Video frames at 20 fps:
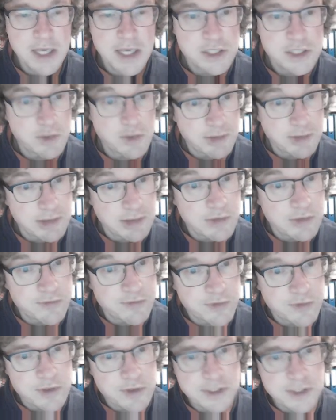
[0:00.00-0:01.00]
So what we'll do
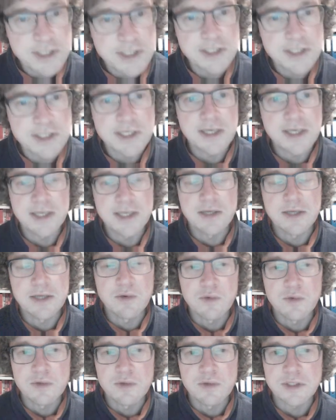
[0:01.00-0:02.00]
first is in the
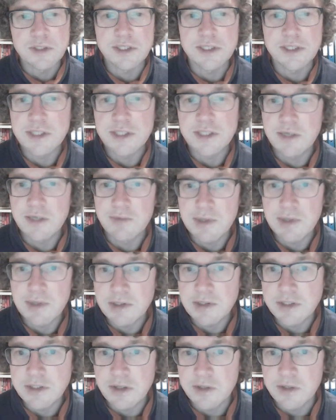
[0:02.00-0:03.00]
course is we'll
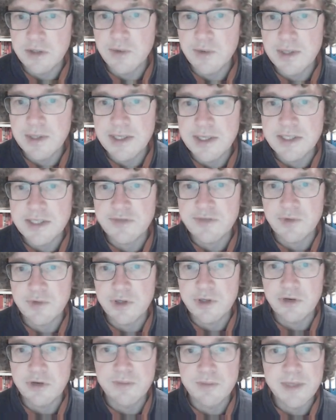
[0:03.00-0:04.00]
start doing this for
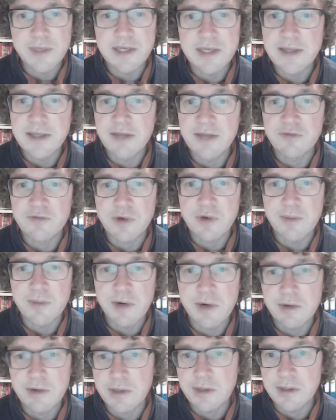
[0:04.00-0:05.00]
European and for
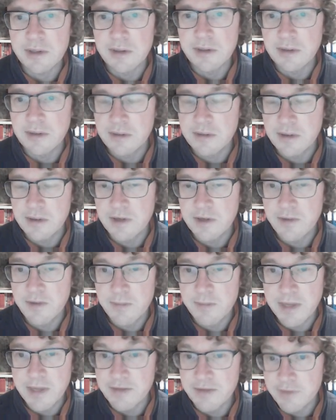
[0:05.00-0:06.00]
American
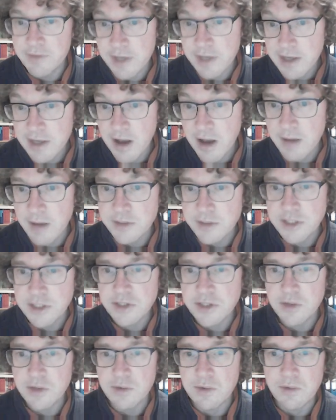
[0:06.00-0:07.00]
plain vanilla
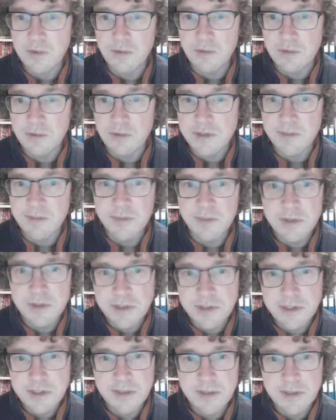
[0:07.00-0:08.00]
options, so calls and
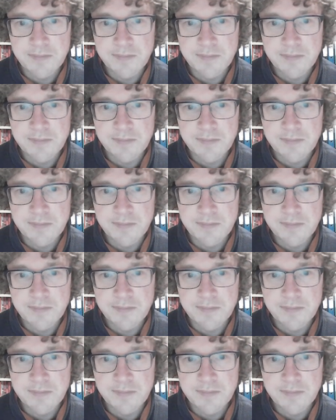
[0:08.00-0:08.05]
puts.